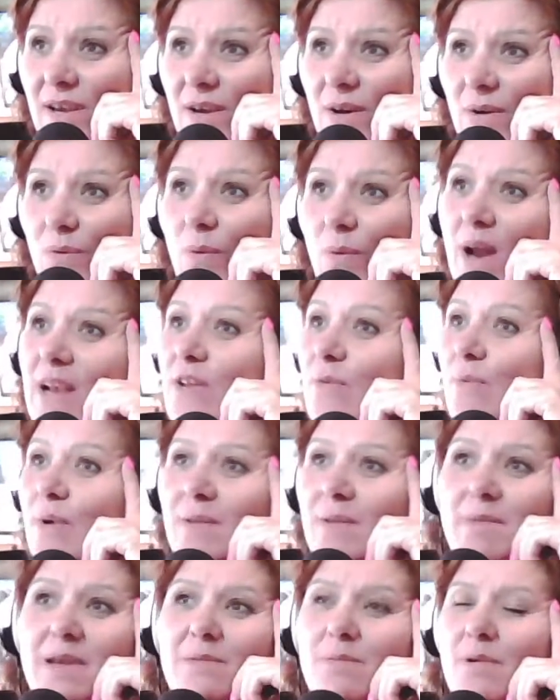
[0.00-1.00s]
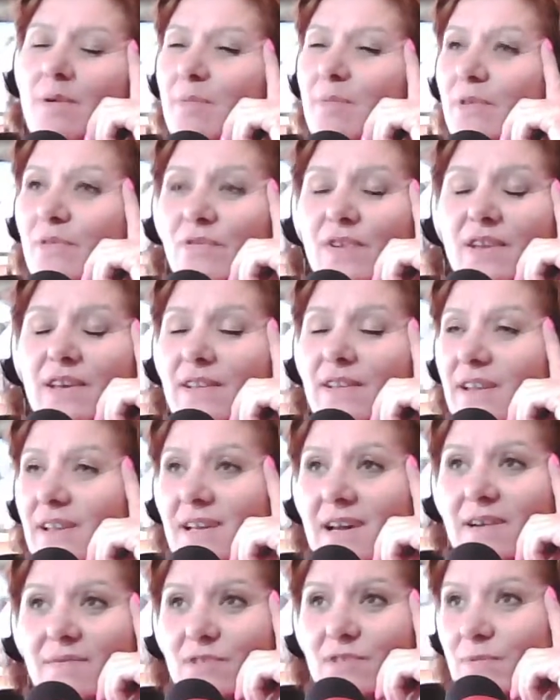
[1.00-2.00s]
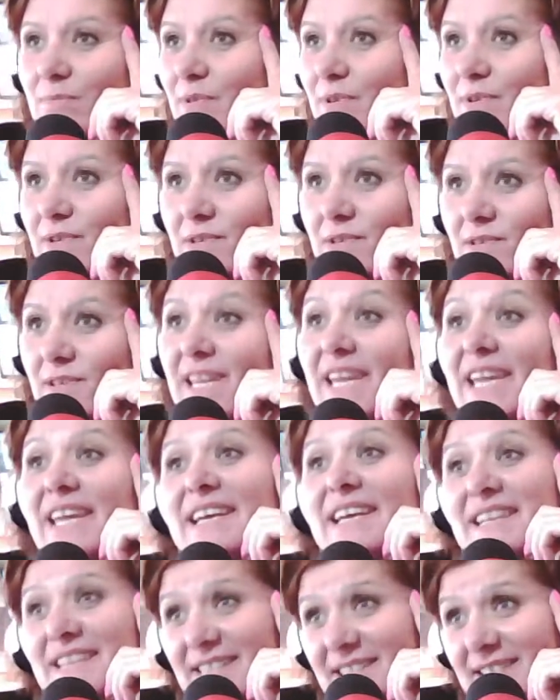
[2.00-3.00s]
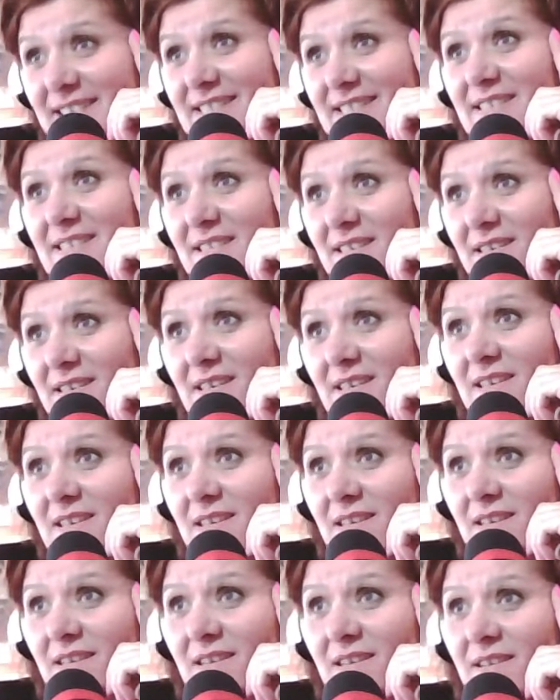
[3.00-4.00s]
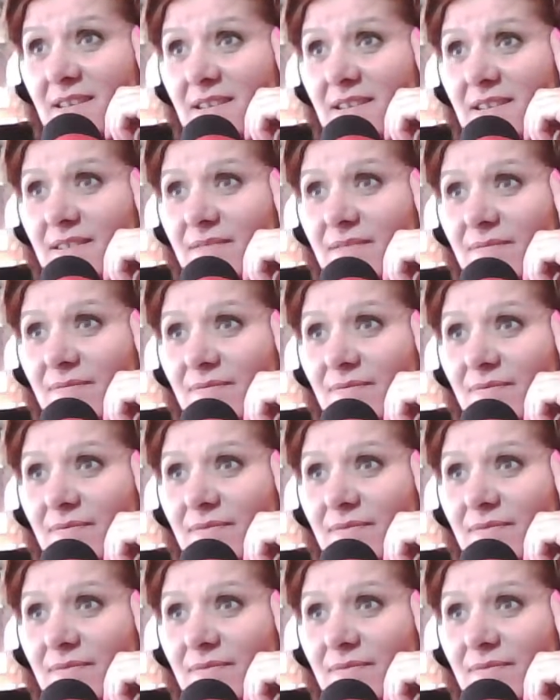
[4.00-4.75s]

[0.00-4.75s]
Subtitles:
Why do you want to make people feel uncomfortable? So you should cancel South Park, right?